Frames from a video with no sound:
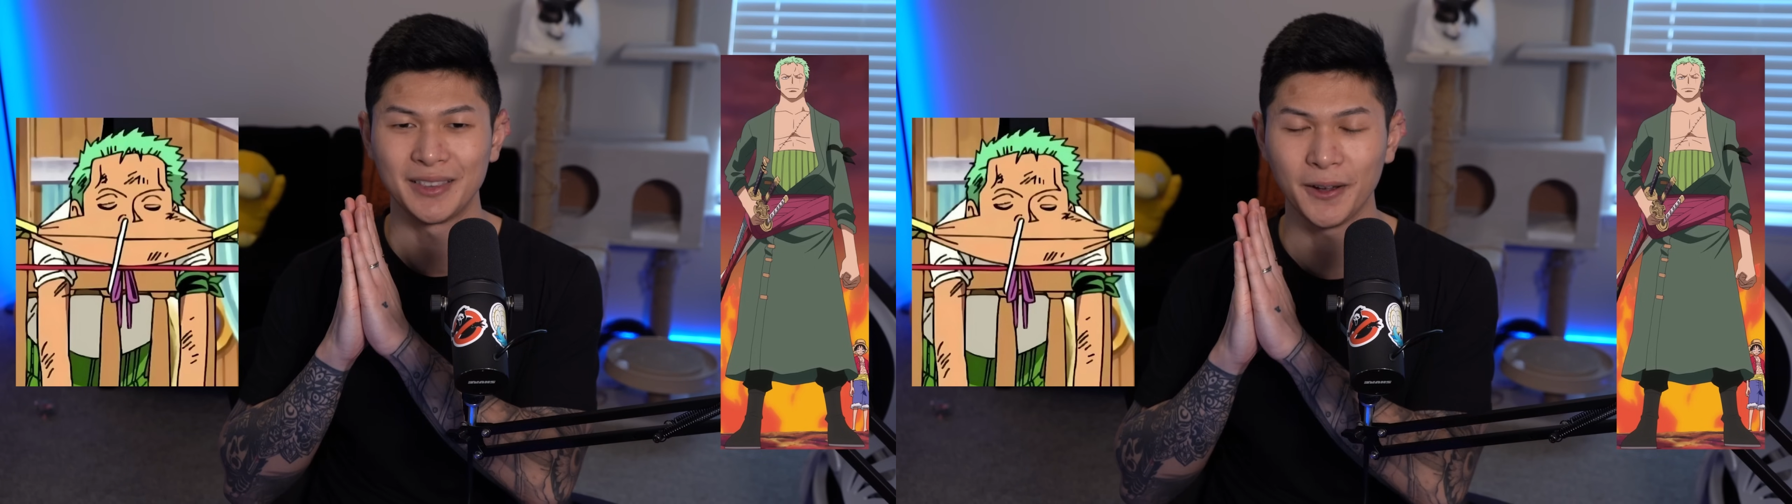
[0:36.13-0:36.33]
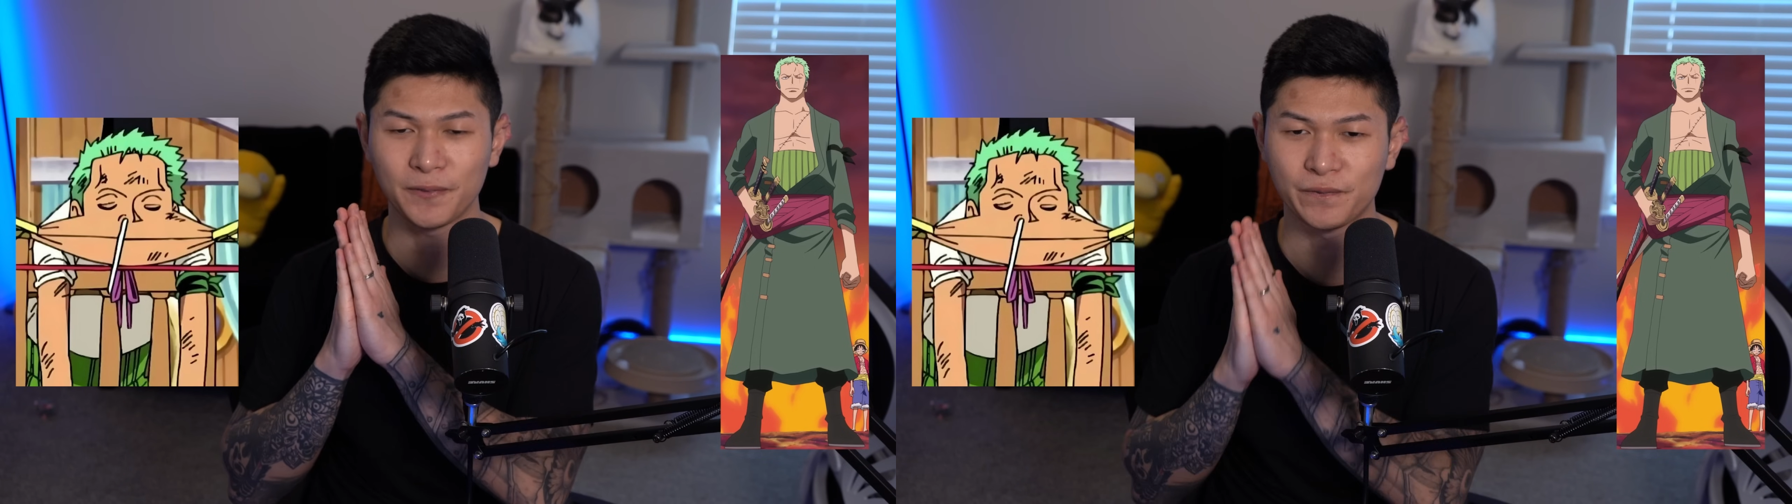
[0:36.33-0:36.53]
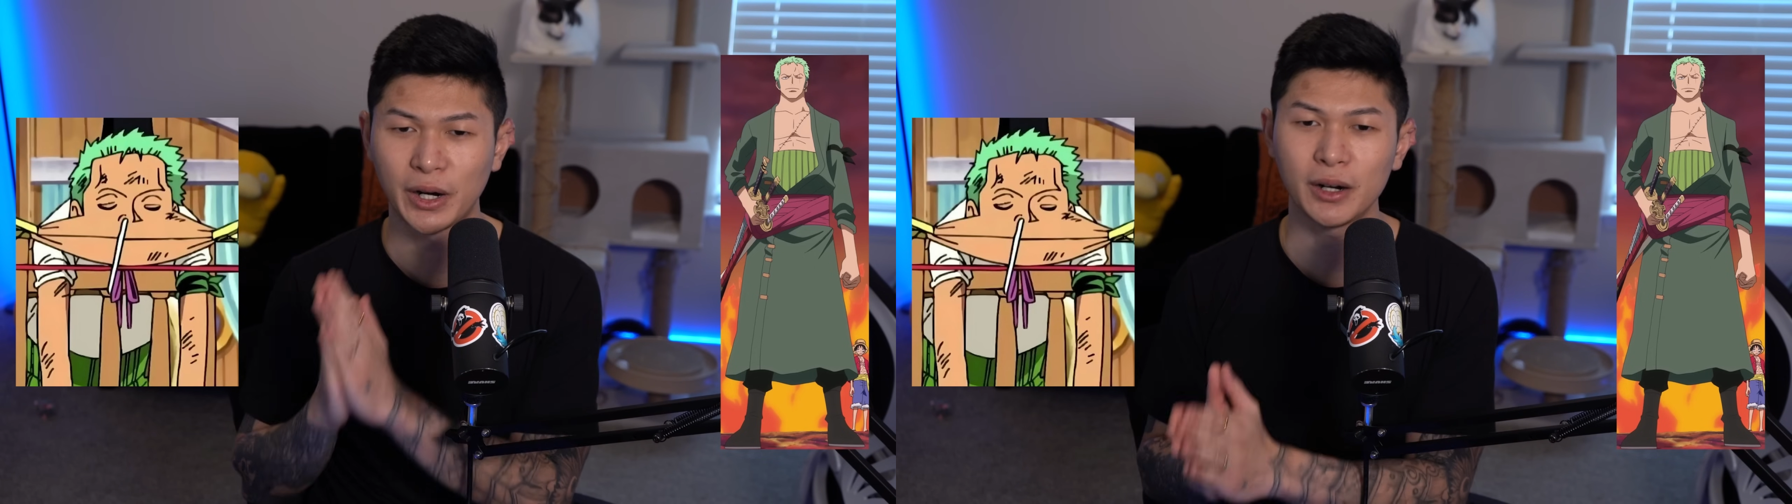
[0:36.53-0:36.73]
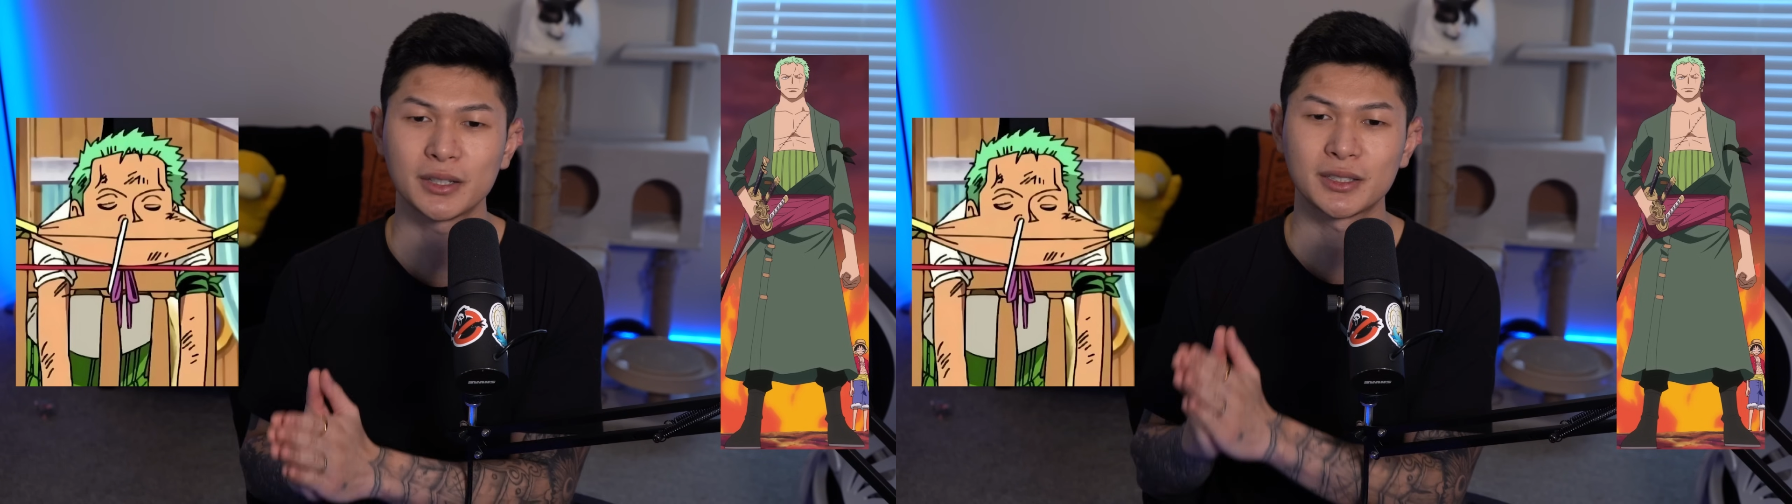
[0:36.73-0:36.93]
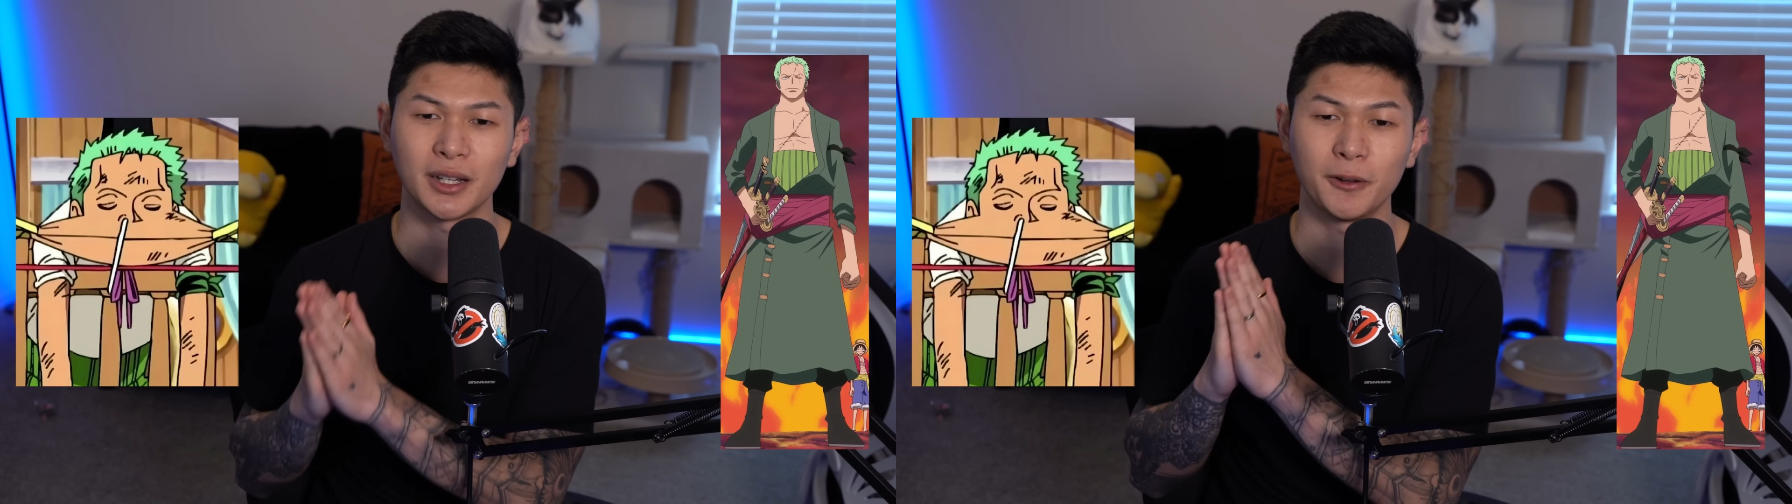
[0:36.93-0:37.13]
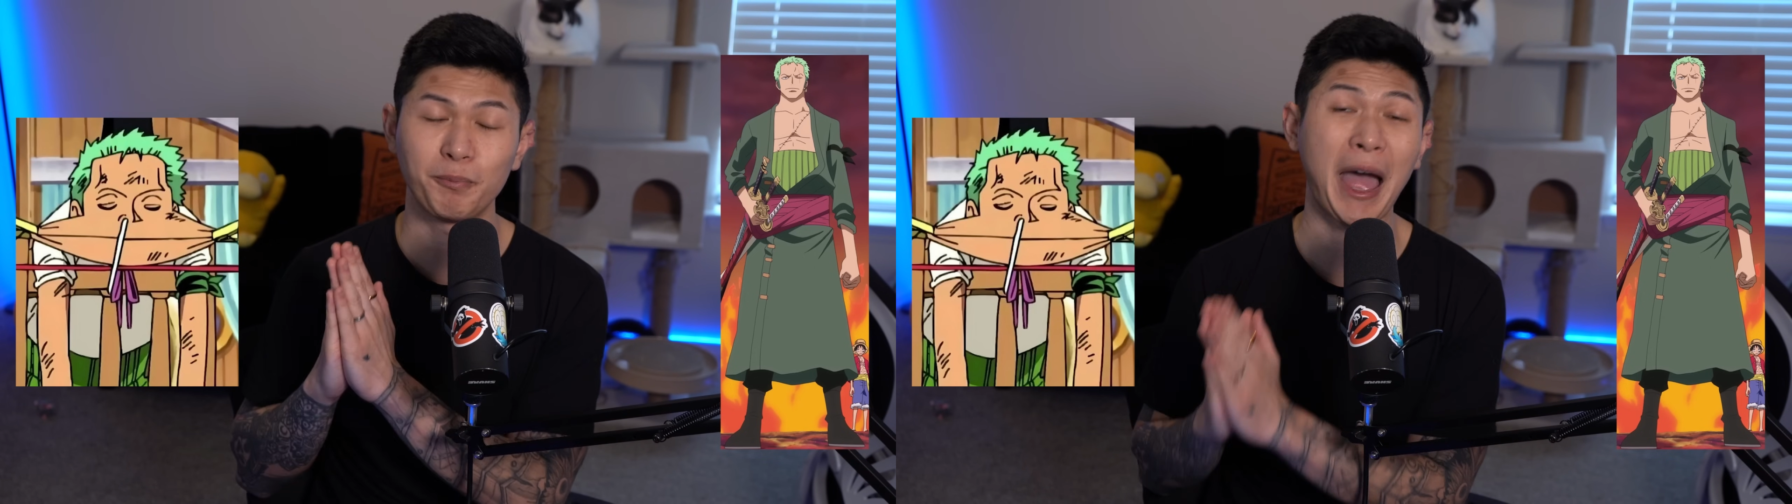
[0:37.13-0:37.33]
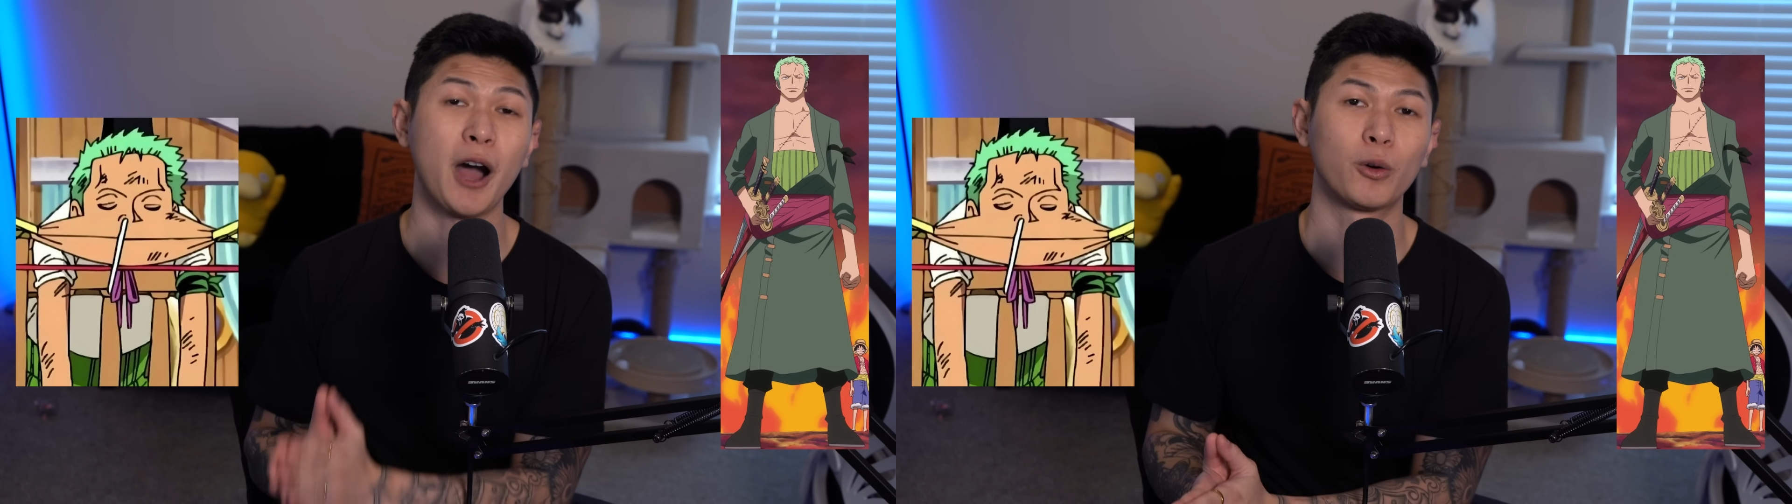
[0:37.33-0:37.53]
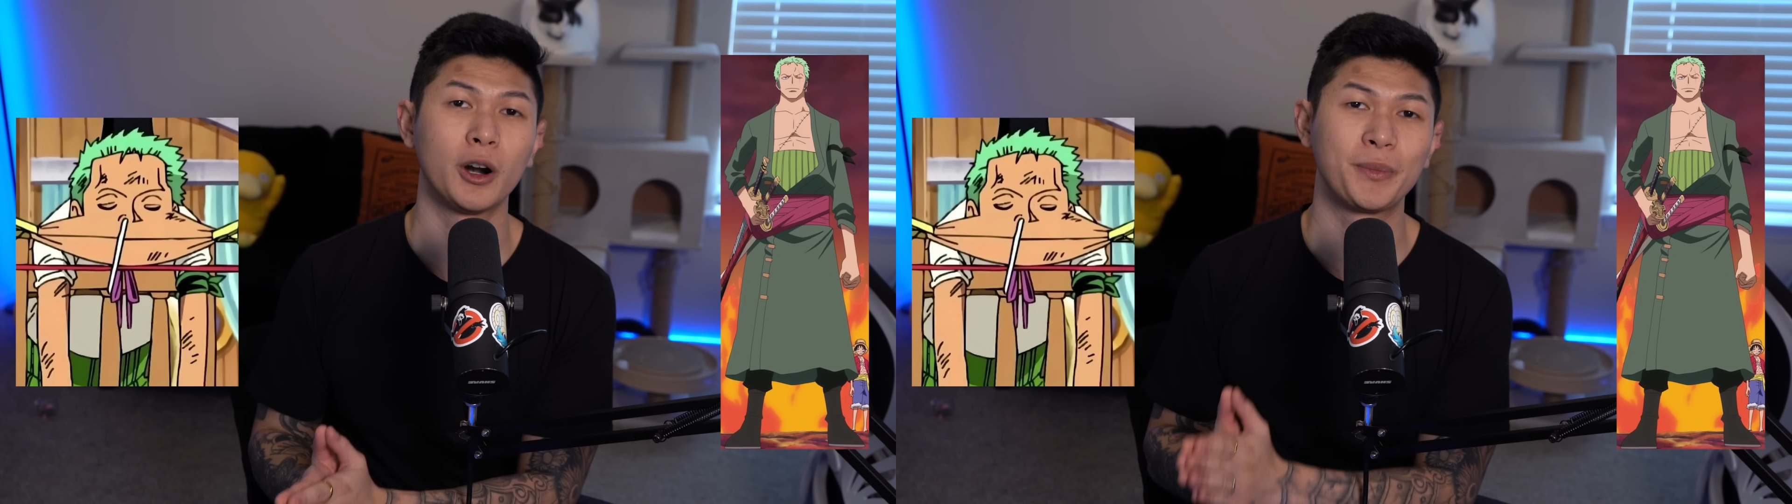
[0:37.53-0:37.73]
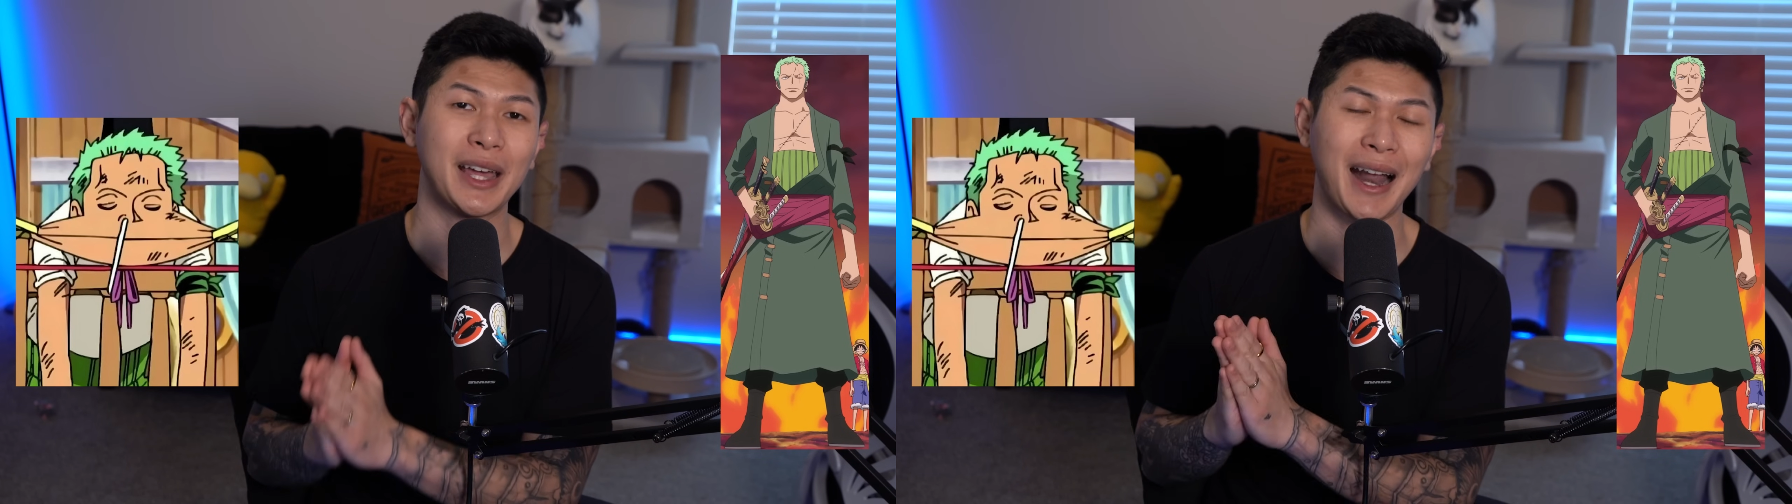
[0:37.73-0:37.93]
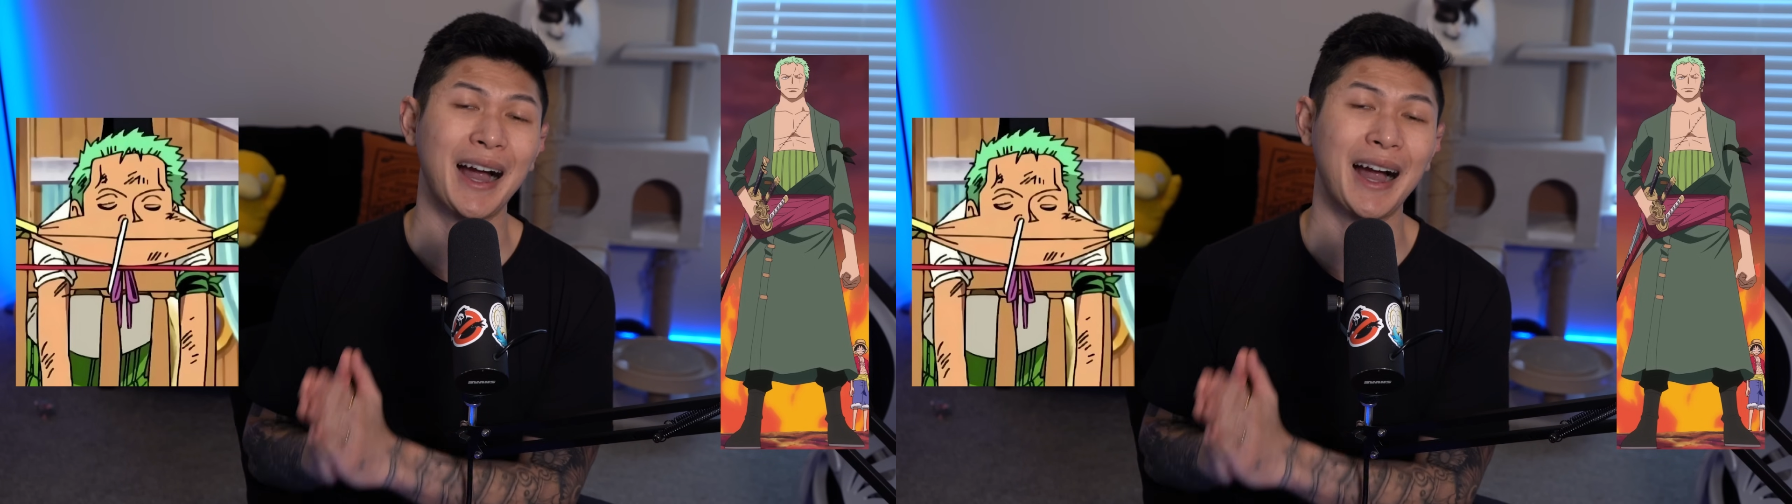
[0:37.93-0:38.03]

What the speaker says: the first power-up that